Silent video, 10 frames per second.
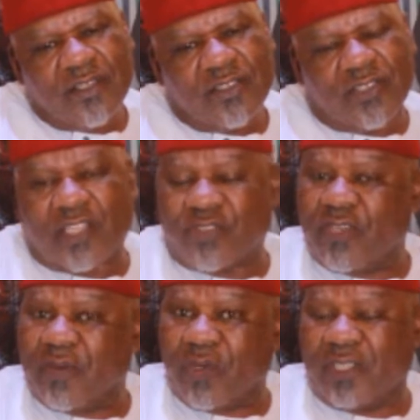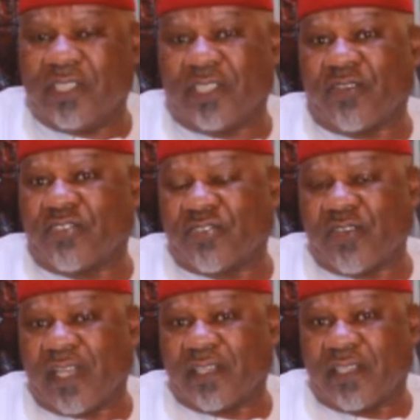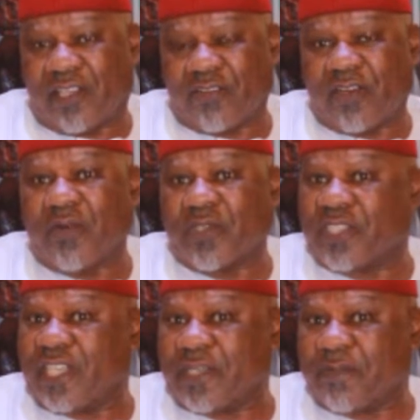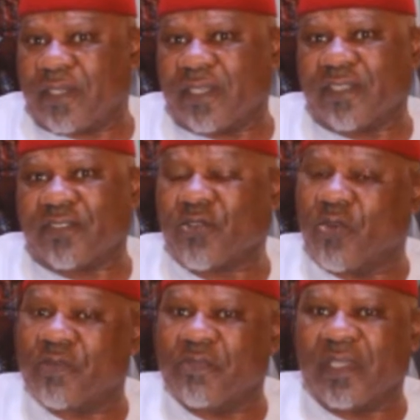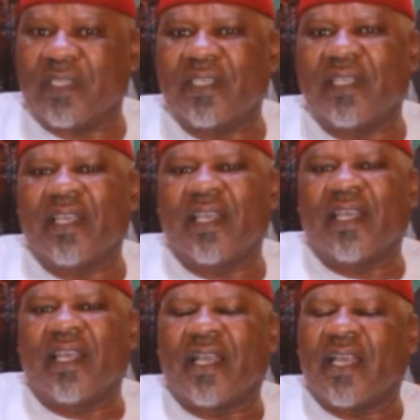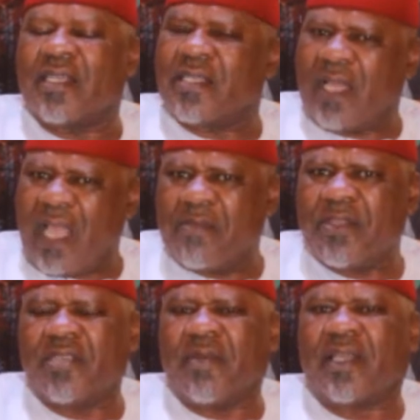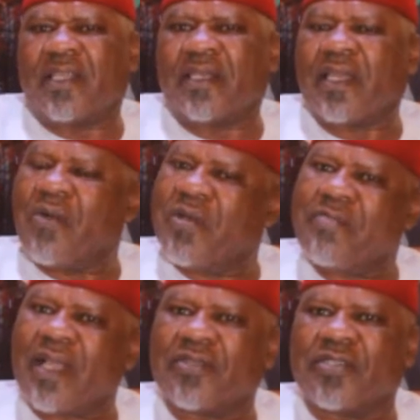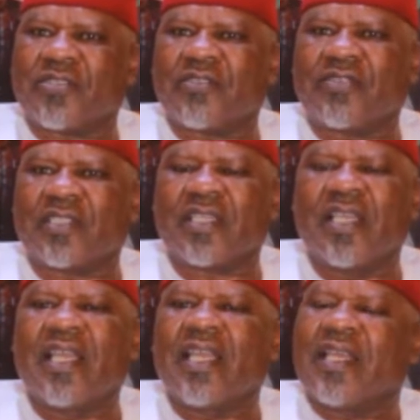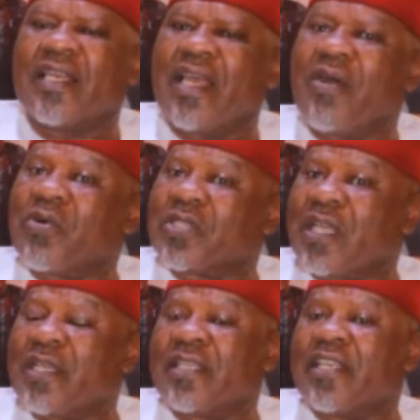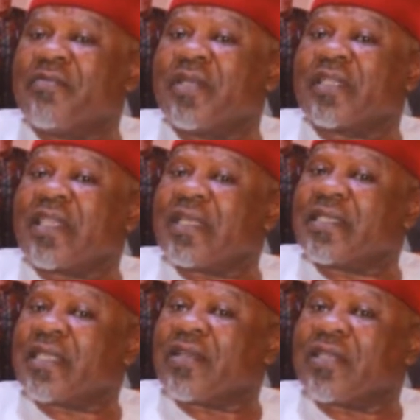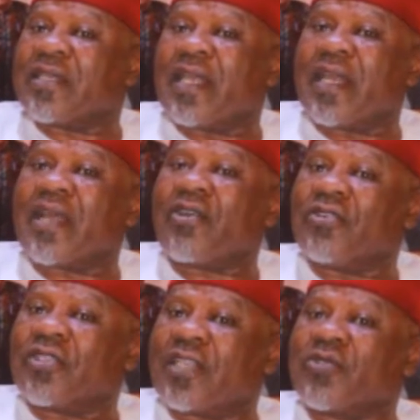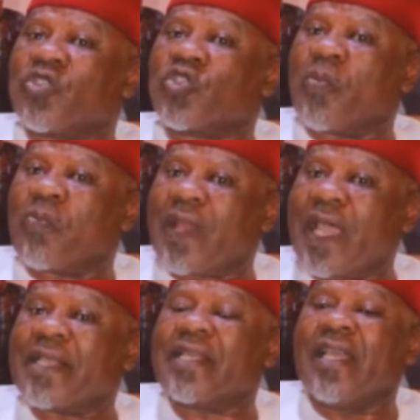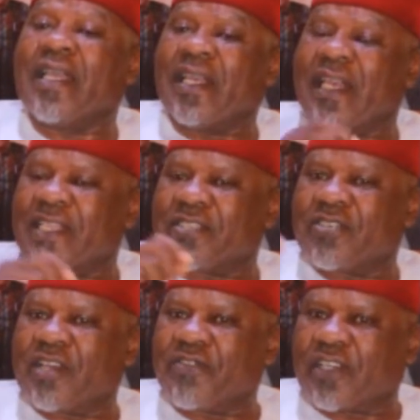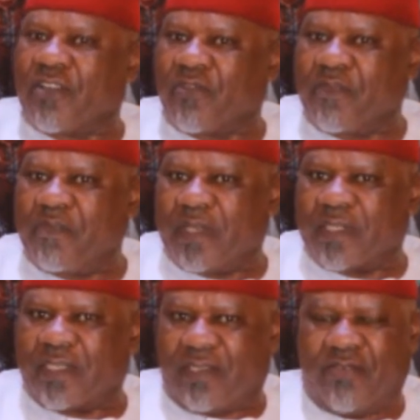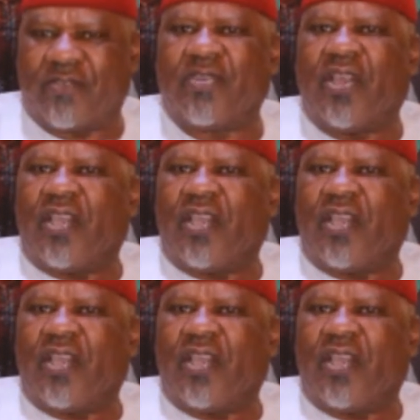So I told him what the controller was CSP, told me. And he said, I gotta meet him again. I went back to his office. That was how they gave me 30,000 naira contract to supply lithographic equipment. You know,